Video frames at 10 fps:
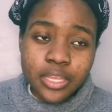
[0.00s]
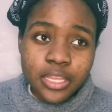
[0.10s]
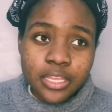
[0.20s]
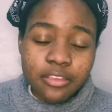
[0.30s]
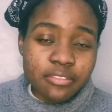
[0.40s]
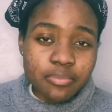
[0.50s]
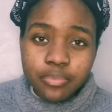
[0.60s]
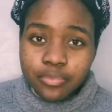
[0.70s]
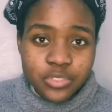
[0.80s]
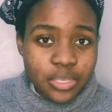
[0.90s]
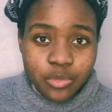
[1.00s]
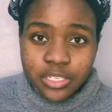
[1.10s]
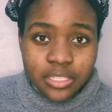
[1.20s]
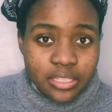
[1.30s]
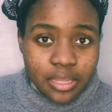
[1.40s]
If the someone
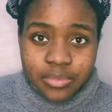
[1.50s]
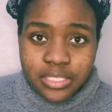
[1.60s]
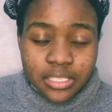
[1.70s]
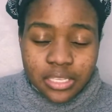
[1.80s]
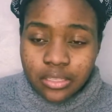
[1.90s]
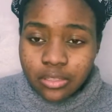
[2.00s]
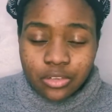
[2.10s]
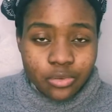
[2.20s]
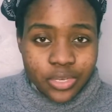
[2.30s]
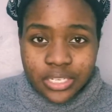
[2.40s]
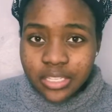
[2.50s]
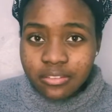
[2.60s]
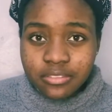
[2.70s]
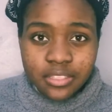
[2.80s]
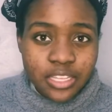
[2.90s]
can come and say, you know what,
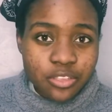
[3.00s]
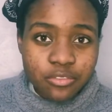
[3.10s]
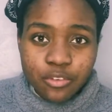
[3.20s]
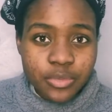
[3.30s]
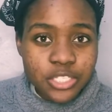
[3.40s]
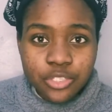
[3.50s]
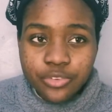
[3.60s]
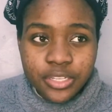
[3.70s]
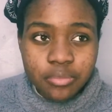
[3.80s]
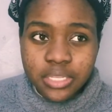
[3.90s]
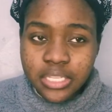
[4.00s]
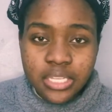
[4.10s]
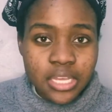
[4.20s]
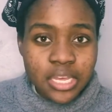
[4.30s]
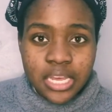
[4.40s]
Gift, thank you for mentoring me,
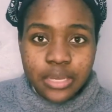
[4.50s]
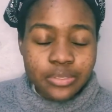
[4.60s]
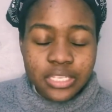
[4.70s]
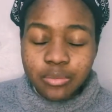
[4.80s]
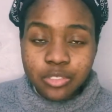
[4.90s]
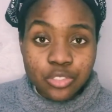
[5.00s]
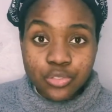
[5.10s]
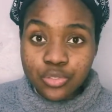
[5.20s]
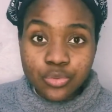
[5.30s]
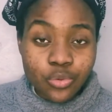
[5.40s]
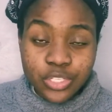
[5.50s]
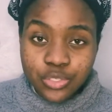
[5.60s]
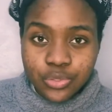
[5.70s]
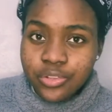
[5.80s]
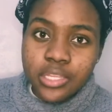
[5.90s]
I was able to do one, two,
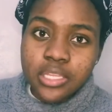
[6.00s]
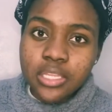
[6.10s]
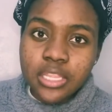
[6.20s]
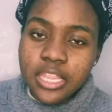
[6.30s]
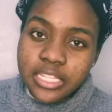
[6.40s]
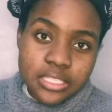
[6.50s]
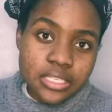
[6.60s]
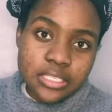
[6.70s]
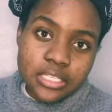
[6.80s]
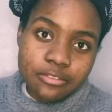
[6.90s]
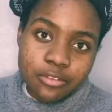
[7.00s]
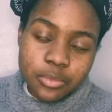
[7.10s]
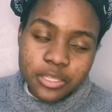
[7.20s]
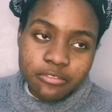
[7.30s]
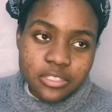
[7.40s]
three, that's success for
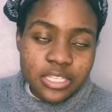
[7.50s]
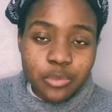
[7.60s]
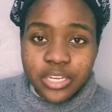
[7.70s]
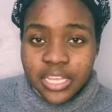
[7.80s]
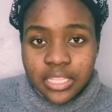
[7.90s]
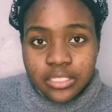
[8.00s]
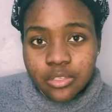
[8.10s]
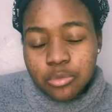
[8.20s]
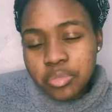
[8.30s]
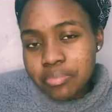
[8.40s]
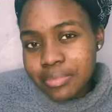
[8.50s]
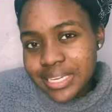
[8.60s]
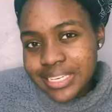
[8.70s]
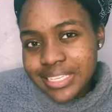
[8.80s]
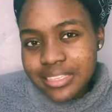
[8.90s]
me. For someone else, it could be
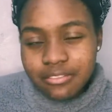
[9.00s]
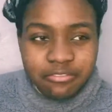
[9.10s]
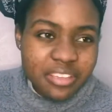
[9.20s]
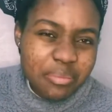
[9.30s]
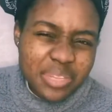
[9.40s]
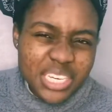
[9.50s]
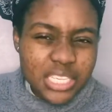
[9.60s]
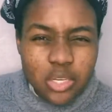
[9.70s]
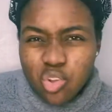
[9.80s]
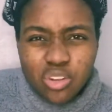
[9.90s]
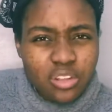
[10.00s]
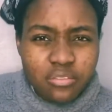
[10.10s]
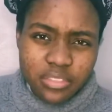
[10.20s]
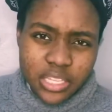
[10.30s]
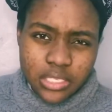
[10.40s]
money, family, a whole lot of
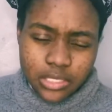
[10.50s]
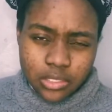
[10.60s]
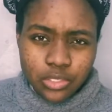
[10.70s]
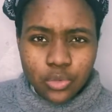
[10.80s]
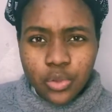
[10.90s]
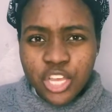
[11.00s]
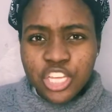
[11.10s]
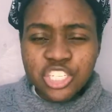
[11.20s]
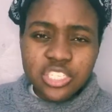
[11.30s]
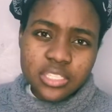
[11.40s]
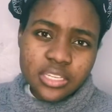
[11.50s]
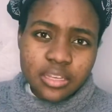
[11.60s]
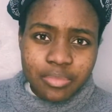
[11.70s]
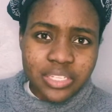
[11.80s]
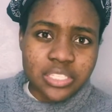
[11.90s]
things. So just think
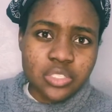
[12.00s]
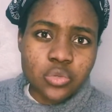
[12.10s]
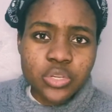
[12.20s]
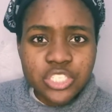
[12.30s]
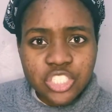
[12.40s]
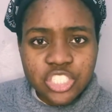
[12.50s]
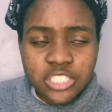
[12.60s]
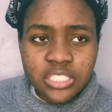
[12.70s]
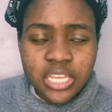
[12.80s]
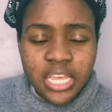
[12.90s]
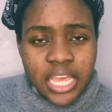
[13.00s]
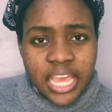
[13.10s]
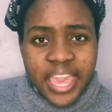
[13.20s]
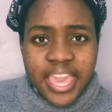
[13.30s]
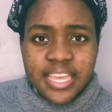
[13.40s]
about this question,
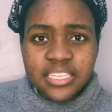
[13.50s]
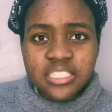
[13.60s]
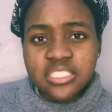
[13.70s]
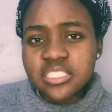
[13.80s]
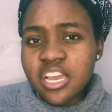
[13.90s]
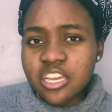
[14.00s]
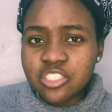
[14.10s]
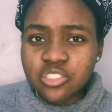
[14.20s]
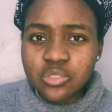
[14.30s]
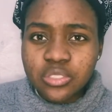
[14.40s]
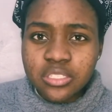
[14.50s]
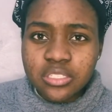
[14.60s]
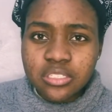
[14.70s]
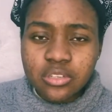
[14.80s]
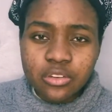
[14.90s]
and yeah,
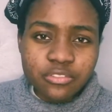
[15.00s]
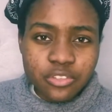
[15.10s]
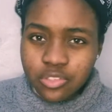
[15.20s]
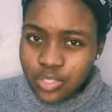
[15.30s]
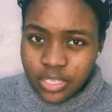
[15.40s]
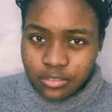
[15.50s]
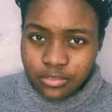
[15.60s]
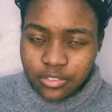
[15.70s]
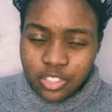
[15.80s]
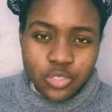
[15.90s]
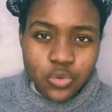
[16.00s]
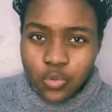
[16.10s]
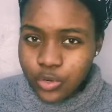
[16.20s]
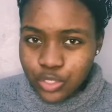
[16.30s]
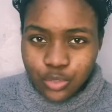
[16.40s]
don't confuse yourself. Just know
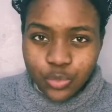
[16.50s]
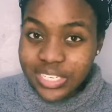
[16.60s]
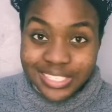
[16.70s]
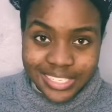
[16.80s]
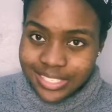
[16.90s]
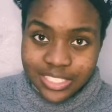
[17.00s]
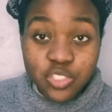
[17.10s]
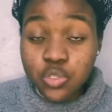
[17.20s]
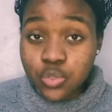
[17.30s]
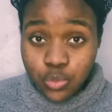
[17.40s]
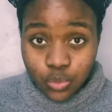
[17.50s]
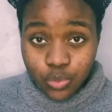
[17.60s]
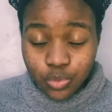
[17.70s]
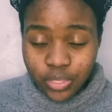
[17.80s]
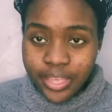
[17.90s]
what is success to you.
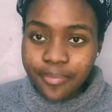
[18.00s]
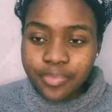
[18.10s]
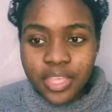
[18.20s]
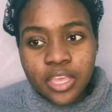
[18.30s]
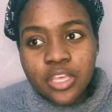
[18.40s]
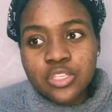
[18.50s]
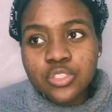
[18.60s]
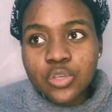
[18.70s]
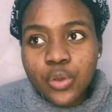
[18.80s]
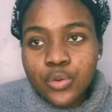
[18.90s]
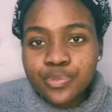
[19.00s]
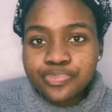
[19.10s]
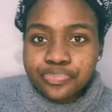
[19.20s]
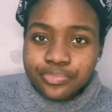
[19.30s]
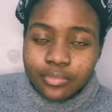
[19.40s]
Okay, so
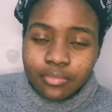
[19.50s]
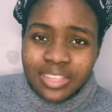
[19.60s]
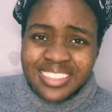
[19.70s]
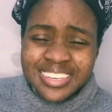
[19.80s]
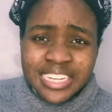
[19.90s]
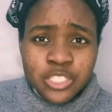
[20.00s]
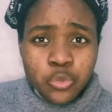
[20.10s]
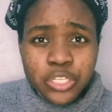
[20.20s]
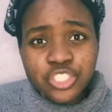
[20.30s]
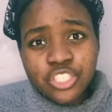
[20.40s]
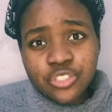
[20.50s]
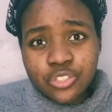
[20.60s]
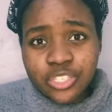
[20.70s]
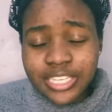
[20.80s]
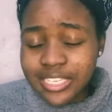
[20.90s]
the next question you
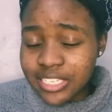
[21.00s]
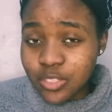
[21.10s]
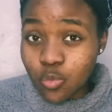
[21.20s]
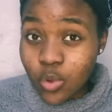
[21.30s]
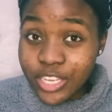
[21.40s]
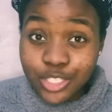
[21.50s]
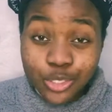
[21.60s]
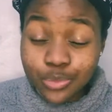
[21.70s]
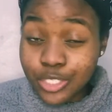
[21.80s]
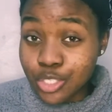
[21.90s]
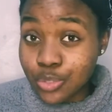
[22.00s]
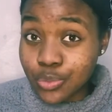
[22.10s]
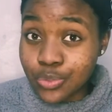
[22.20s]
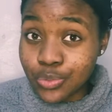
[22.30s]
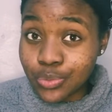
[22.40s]
could get is, why should we choose
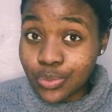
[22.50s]
you?